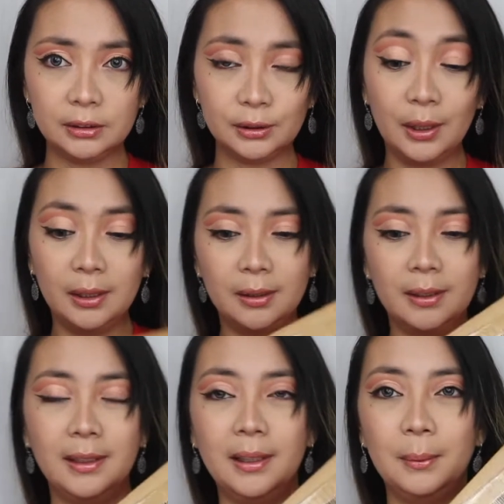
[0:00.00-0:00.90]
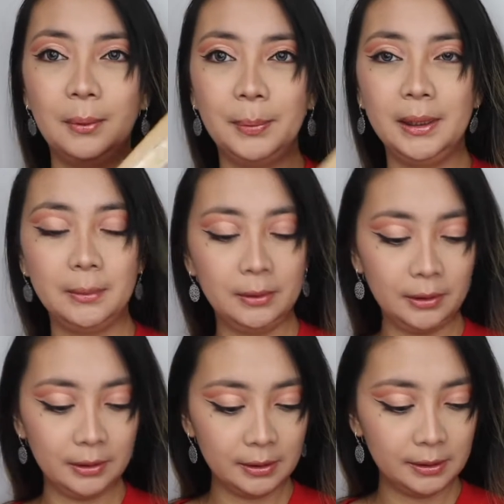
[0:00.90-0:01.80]
So I'm opening it, you
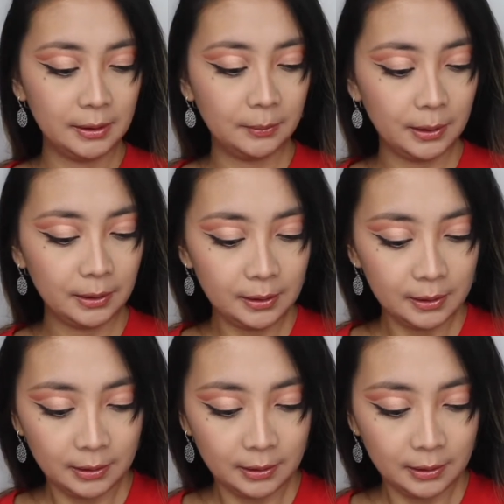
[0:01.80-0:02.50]
cannot see, right?